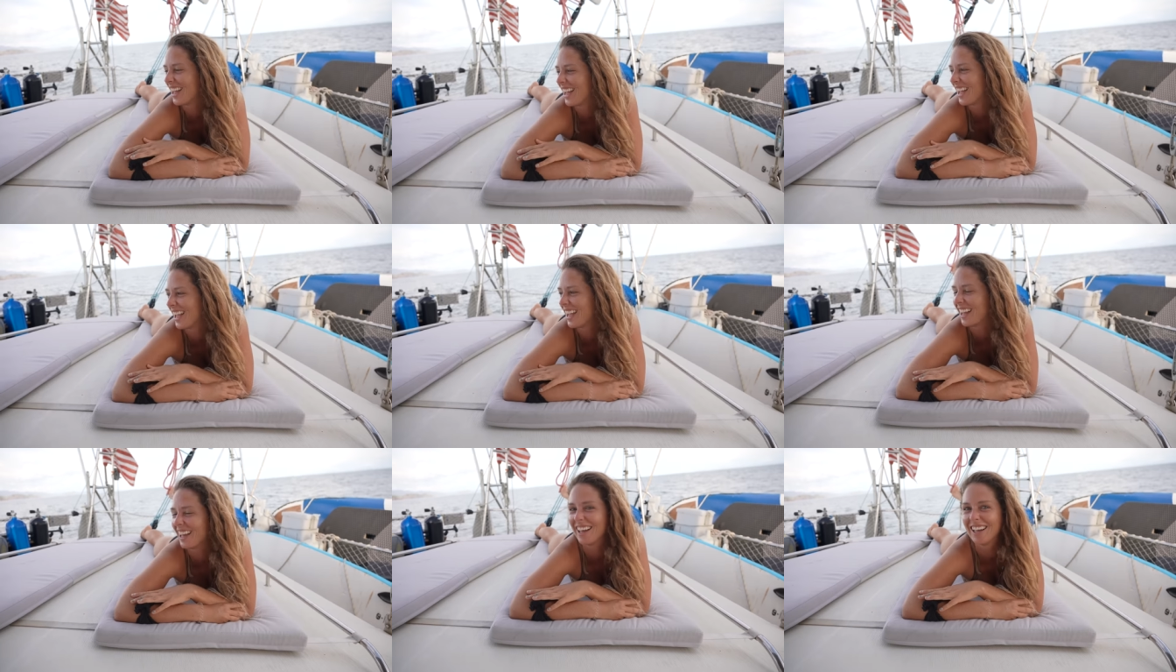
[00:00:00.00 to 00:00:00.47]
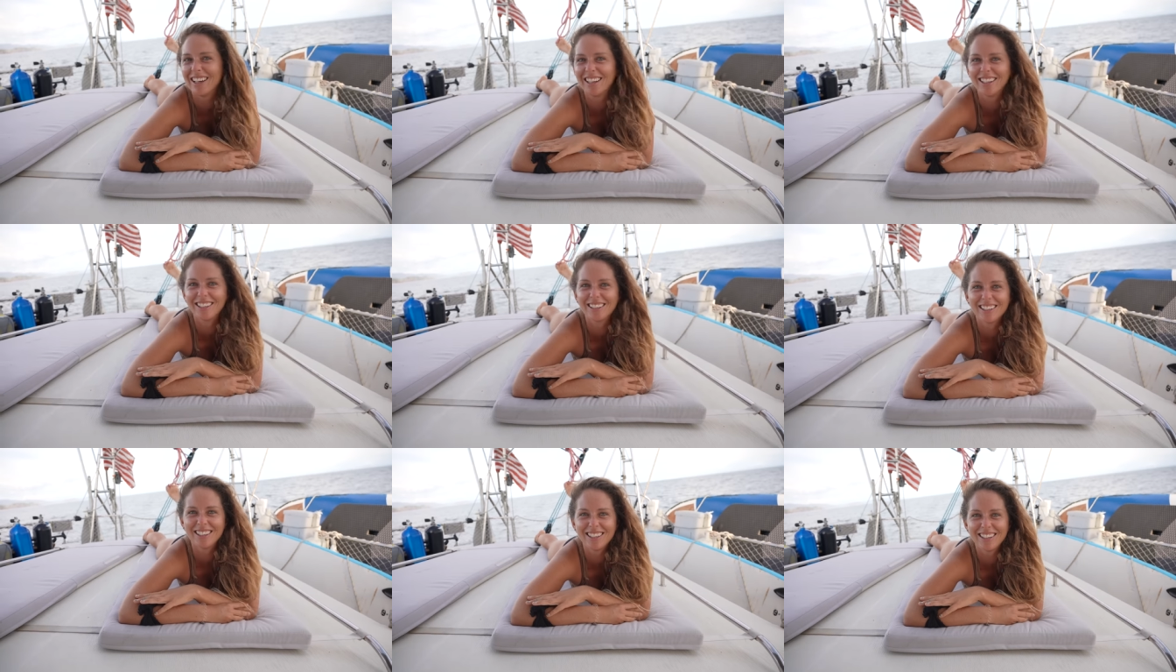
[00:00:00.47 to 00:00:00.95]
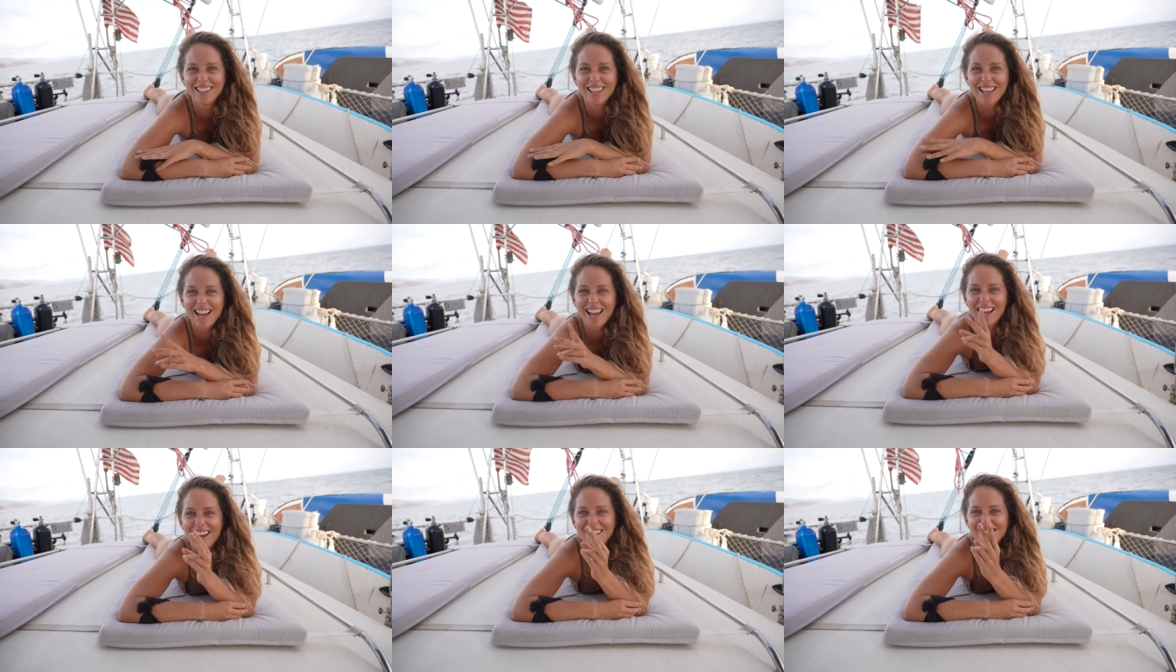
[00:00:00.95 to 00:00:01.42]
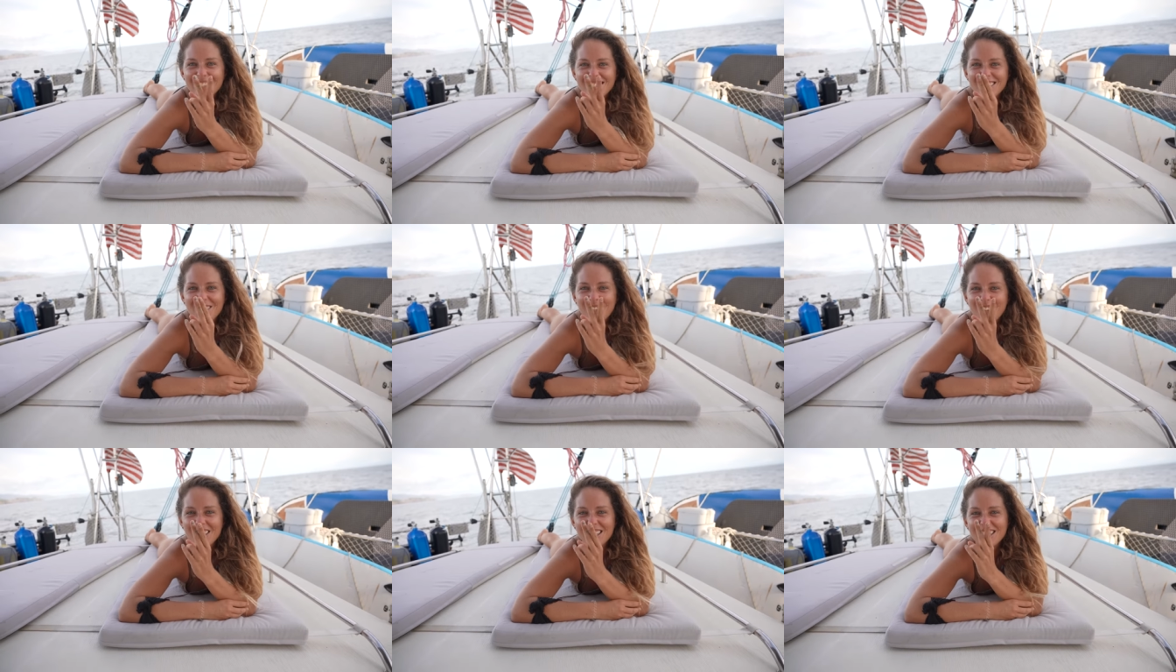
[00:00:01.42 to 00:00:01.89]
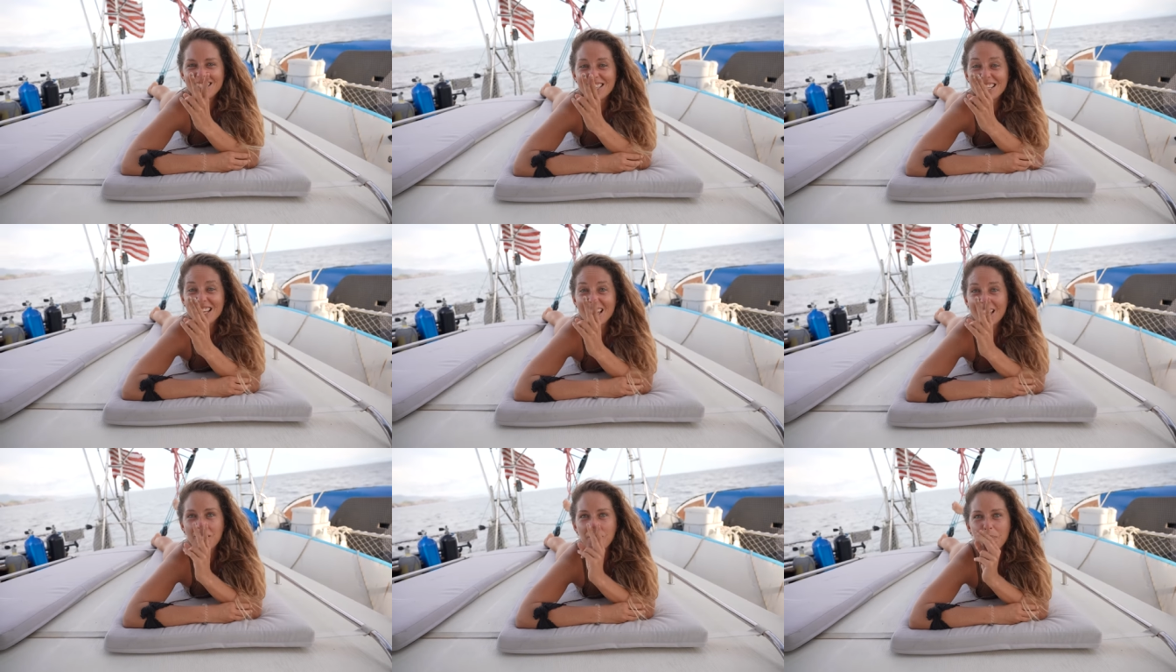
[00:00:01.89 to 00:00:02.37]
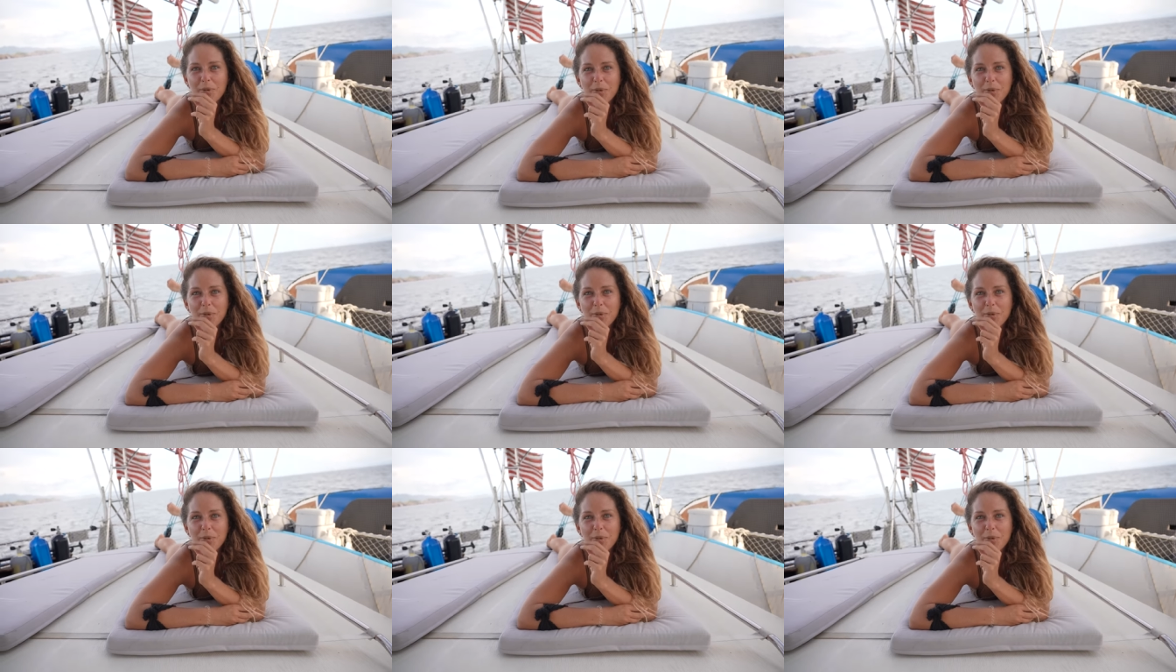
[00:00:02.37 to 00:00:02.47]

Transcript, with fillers: Chop, yeah. chop. Yeah, snippity snip.